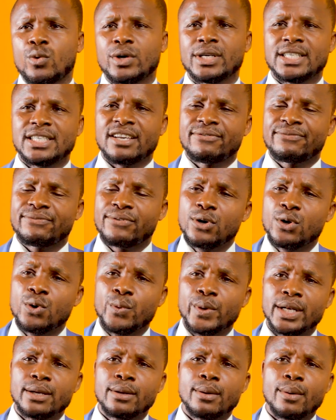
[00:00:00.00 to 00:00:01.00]
with the
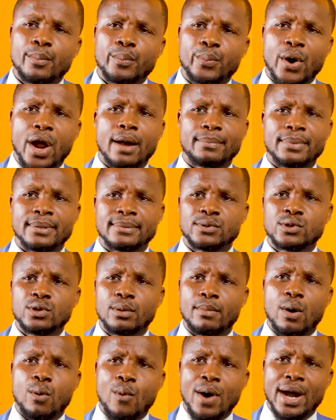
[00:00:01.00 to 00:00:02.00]
following problems.
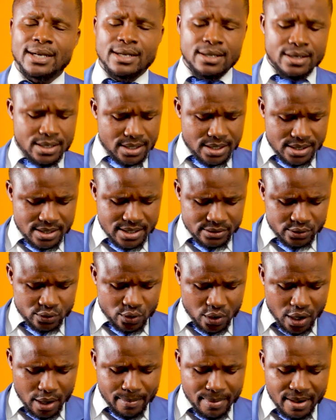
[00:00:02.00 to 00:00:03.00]
Number one, let's
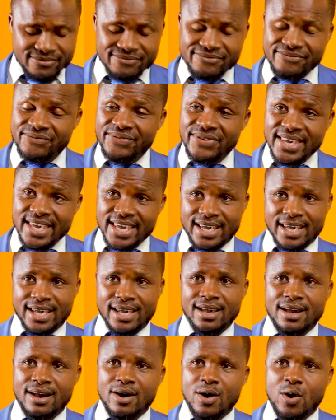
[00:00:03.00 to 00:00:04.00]
talk about
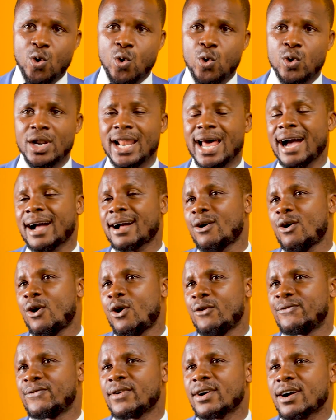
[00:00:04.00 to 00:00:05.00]
fear or lack
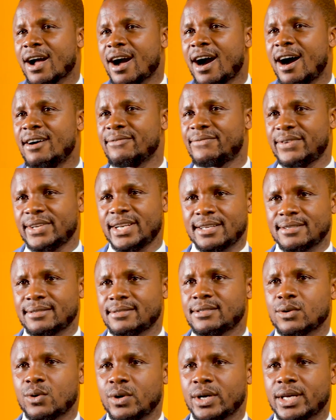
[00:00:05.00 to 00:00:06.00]
of
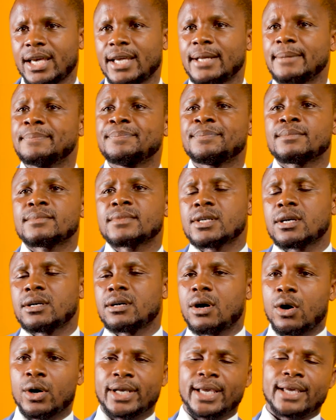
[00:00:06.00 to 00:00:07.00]
confidence. Okay,
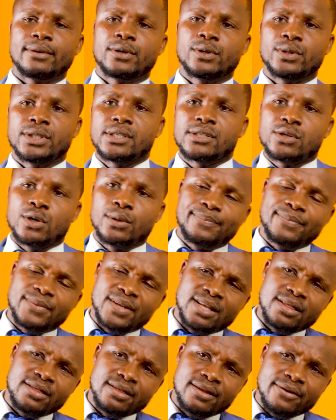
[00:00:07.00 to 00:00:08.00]
good. So
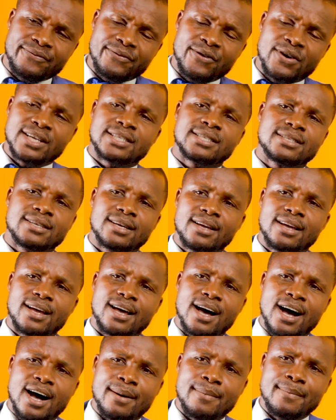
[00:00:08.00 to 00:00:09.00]
the first
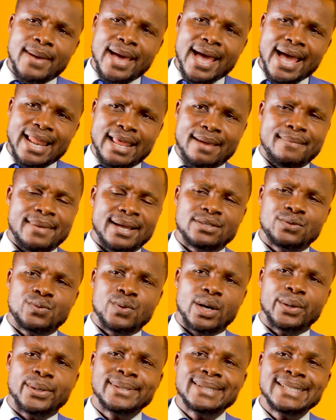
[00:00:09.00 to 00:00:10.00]
element
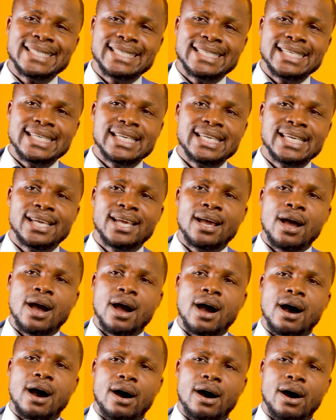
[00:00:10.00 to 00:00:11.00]
you are going to see
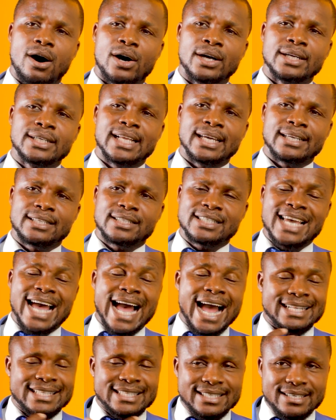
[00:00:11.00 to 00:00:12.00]
on the
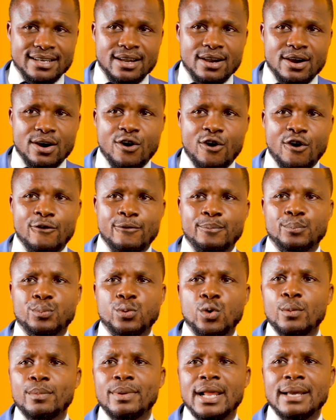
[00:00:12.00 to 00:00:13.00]
chart of
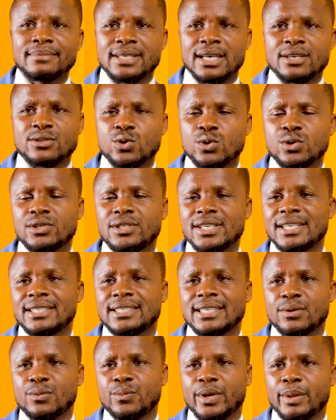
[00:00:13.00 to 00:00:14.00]
problems
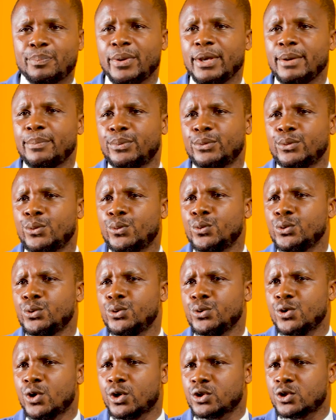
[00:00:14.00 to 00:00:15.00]
associated with people who
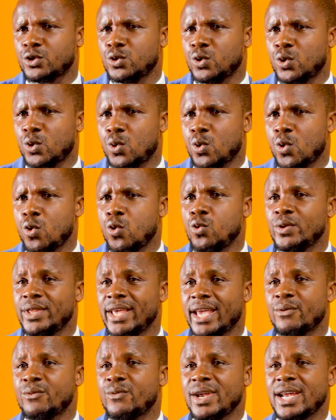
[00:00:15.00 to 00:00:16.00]
do not know who
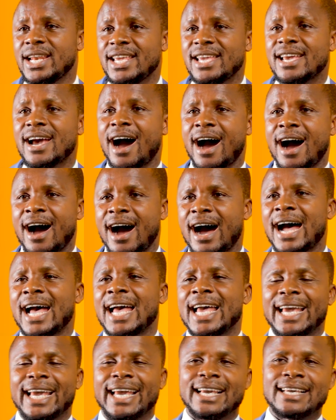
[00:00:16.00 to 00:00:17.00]
they really are
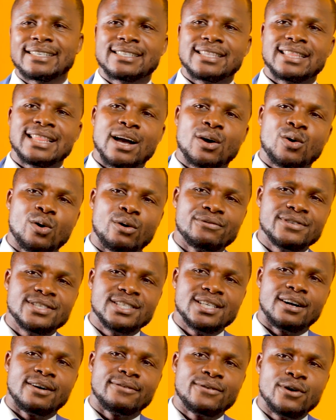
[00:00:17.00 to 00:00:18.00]
is lack of
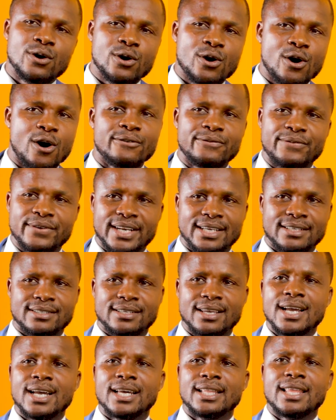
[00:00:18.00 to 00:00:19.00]

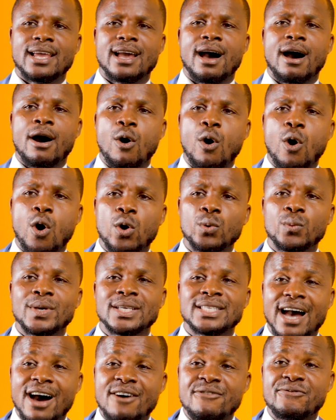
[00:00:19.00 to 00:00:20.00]
self-confidence. They are
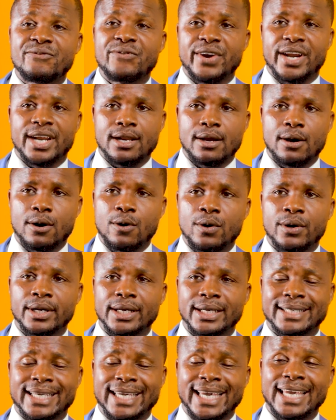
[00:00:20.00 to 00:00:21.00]
always afraid.
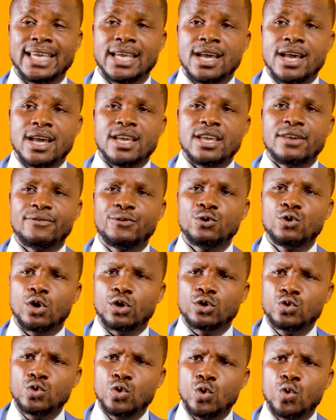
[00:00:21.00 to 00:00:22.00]
Okay, if you
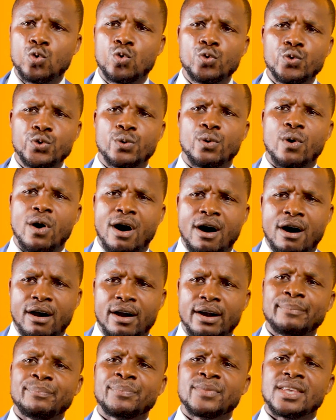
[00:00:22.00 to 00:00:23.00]
don't know who you
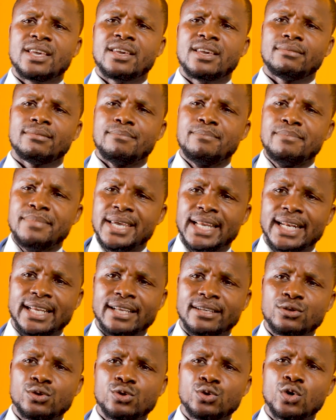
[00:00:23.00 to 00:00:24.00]
are,
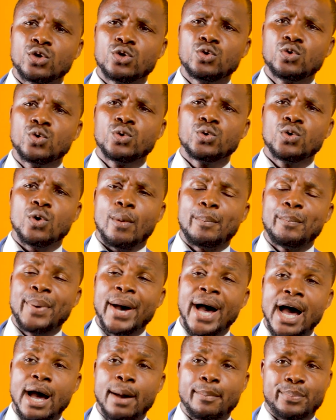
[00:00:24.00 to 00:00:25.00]
meaning you don't know your
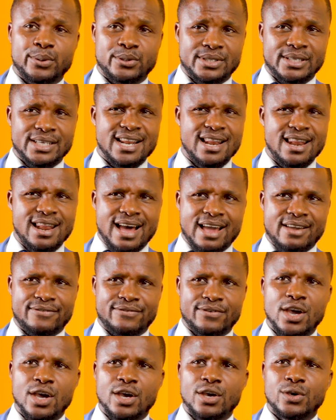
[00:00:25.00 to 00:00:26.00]
purpose in
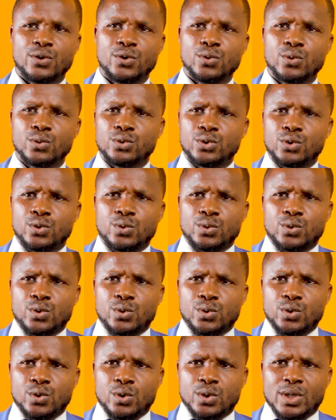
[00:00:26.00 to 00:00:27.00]
life,
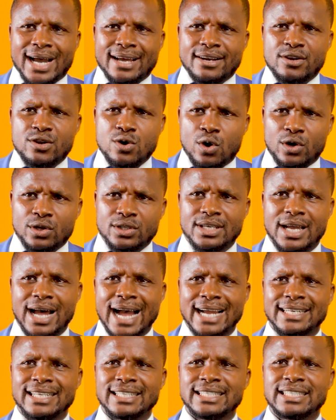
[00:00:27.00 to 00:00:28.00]
you cannot
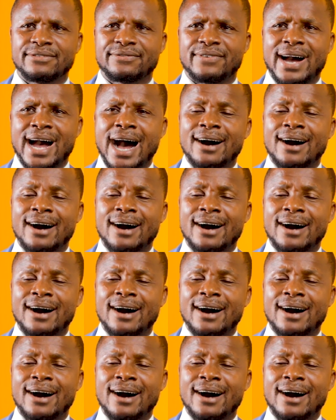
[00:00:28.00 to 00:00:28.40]
identify